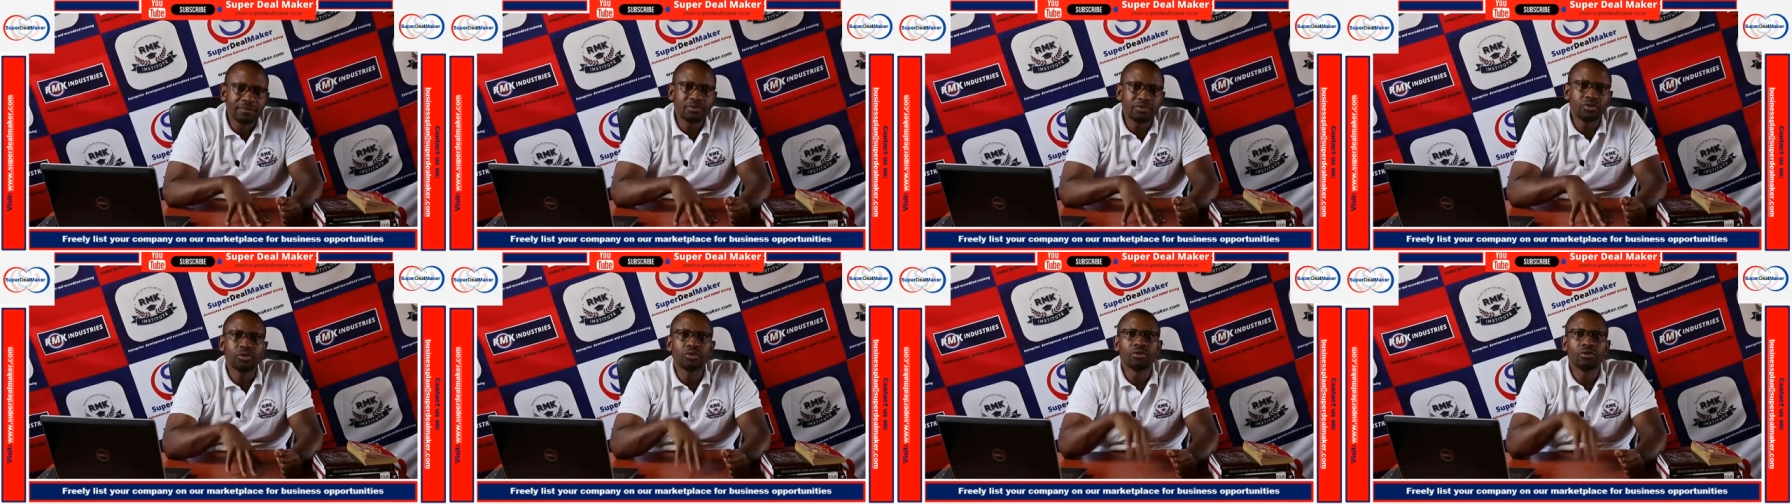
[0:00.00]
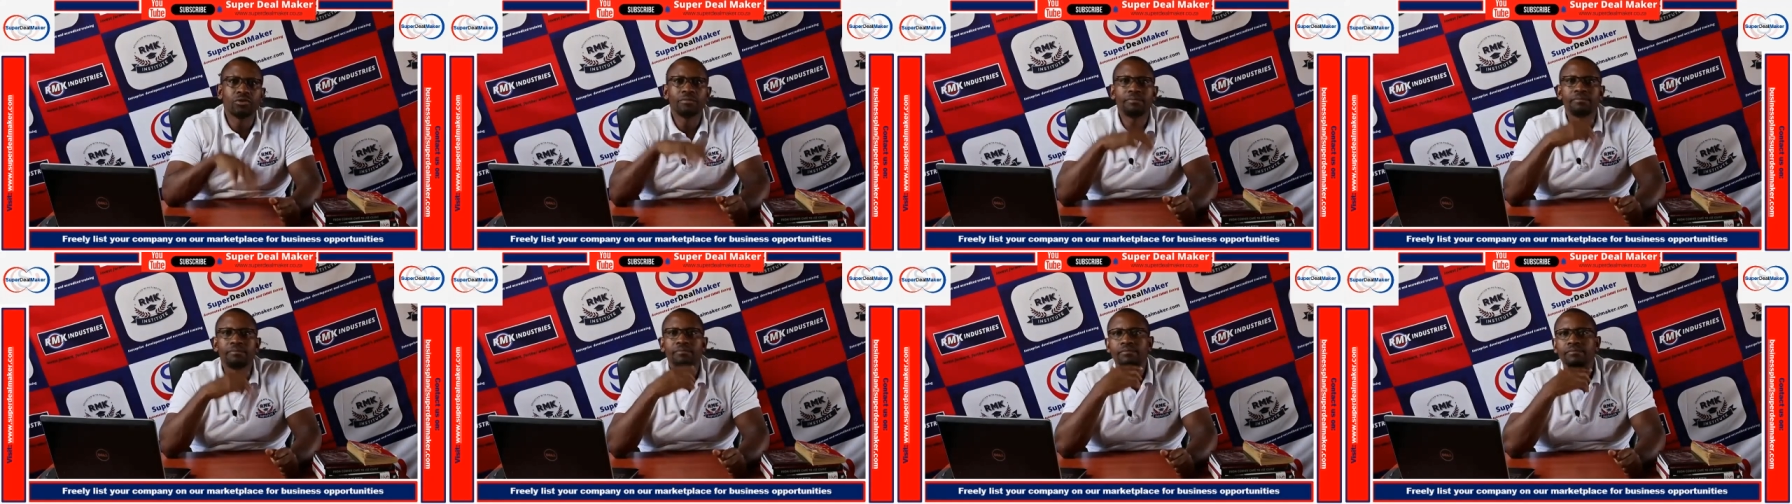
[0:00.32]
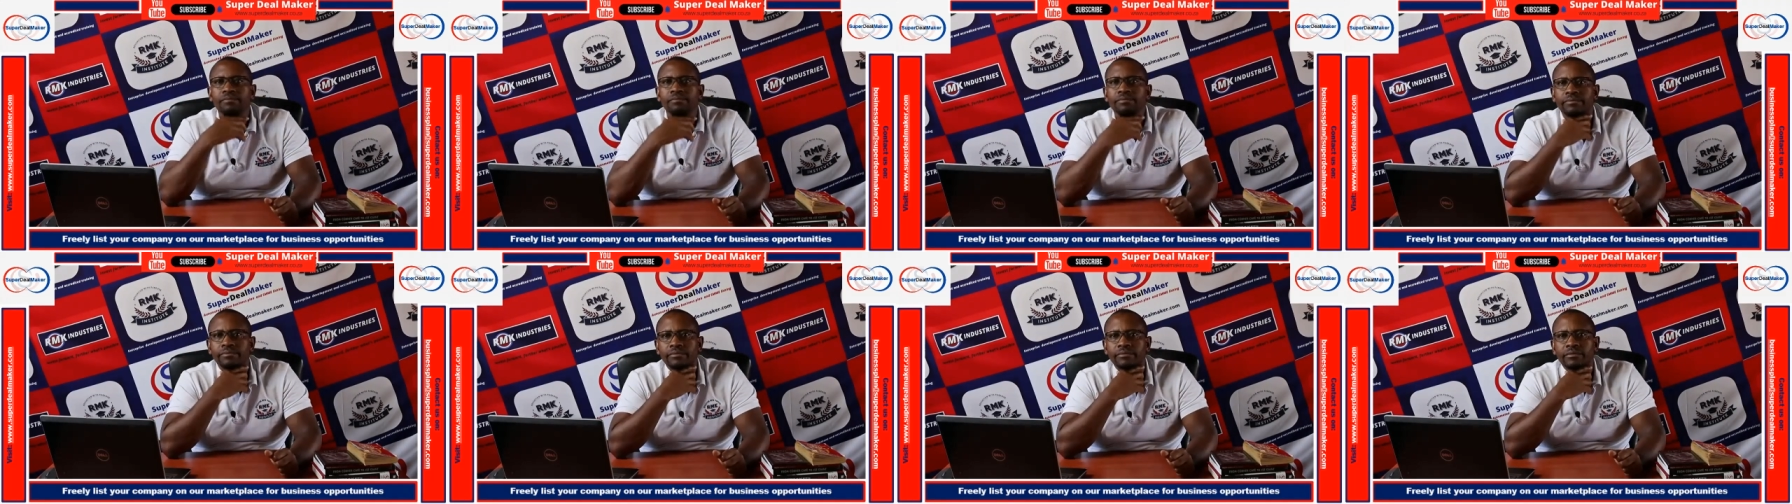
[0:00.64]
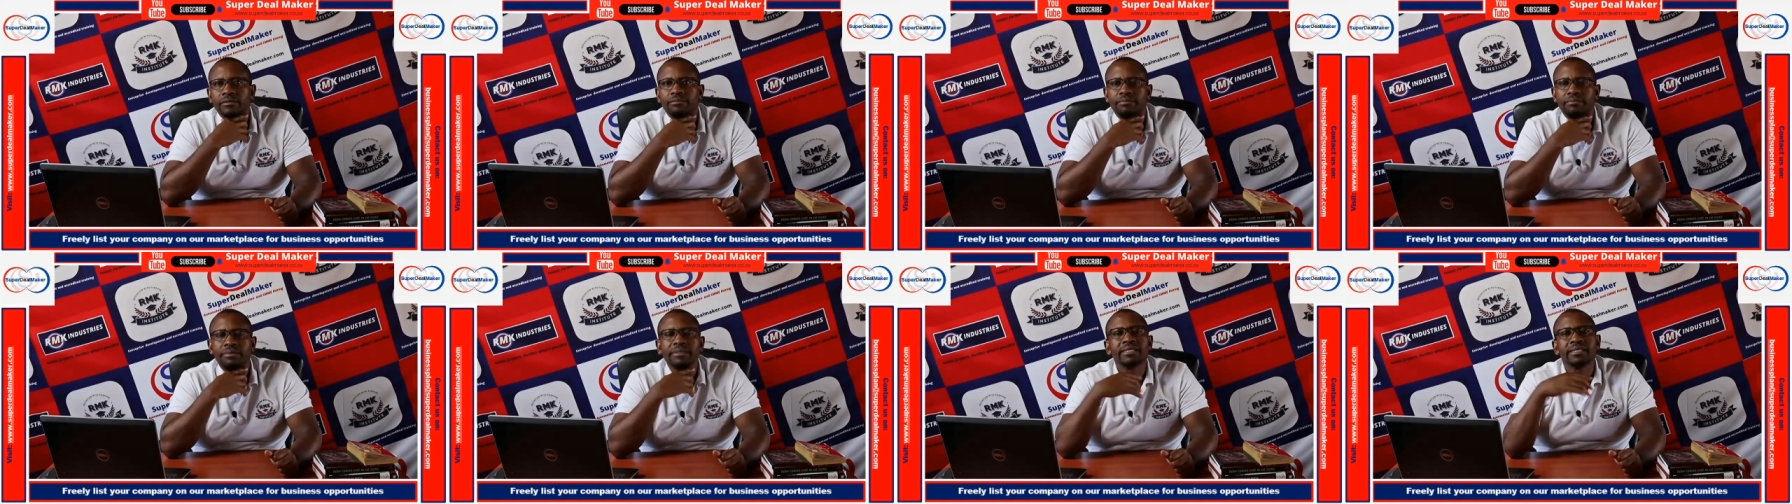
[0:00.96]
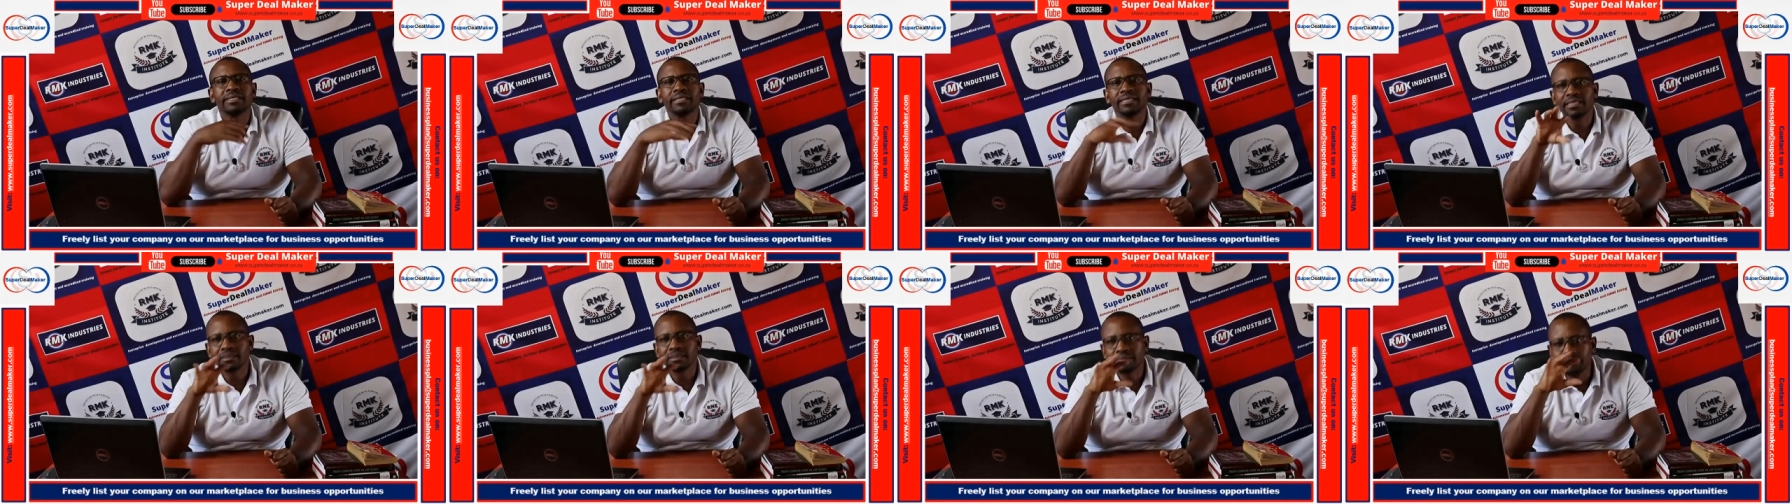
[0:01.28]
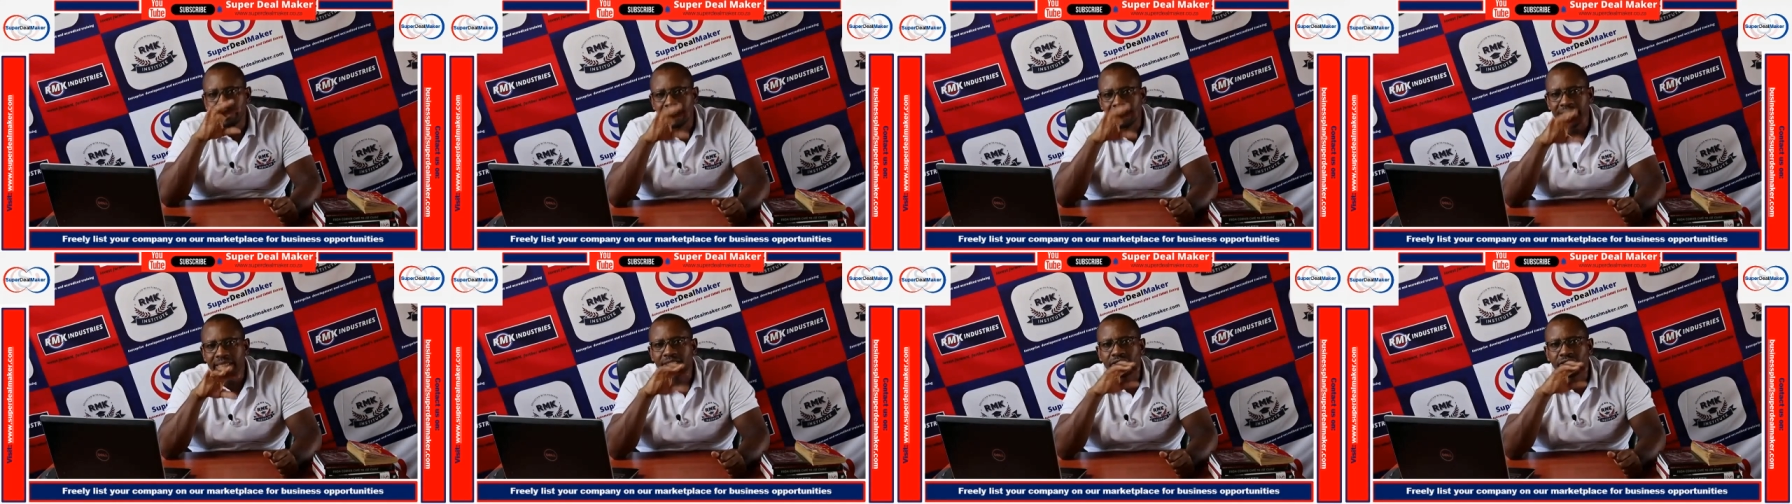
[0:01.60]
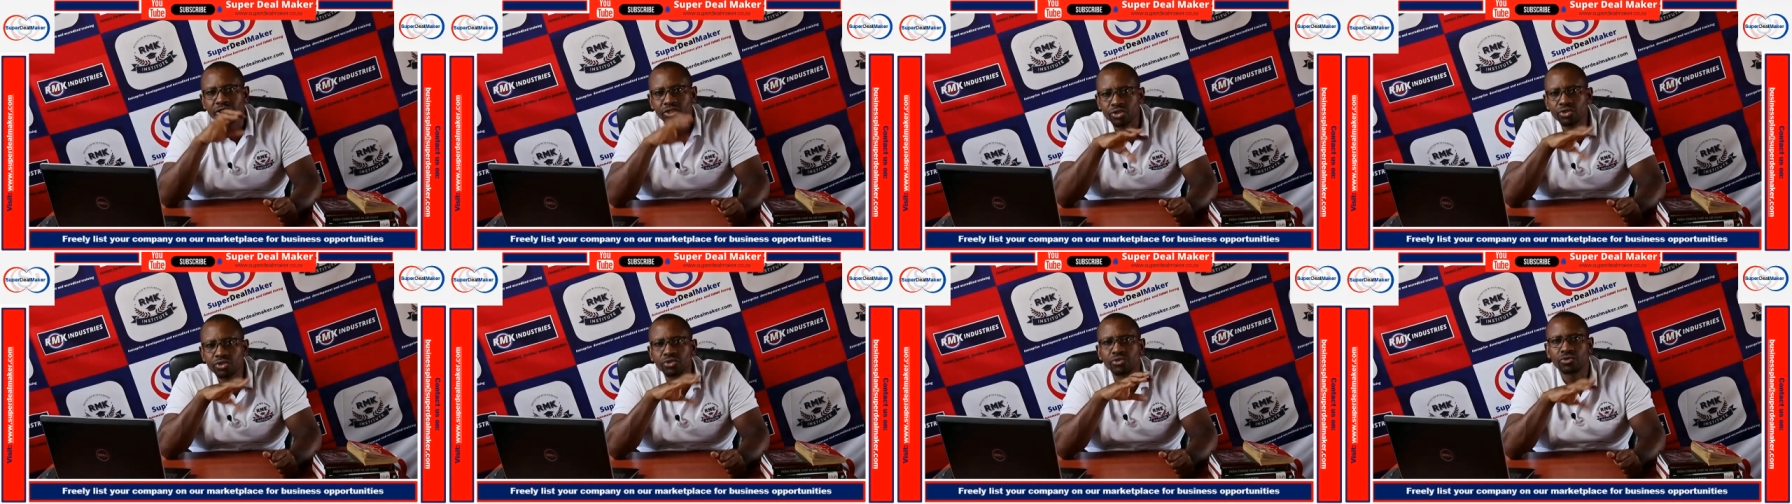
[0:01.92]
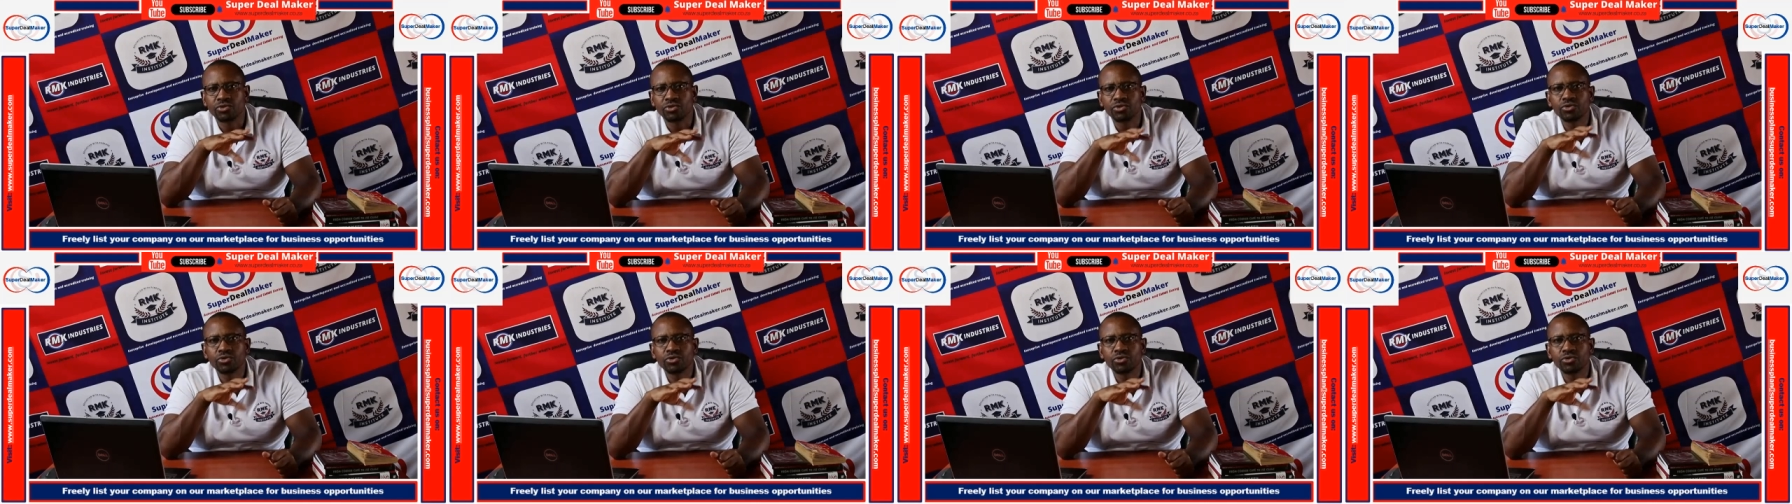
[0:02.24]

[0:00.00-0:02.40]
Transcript: your business managing you.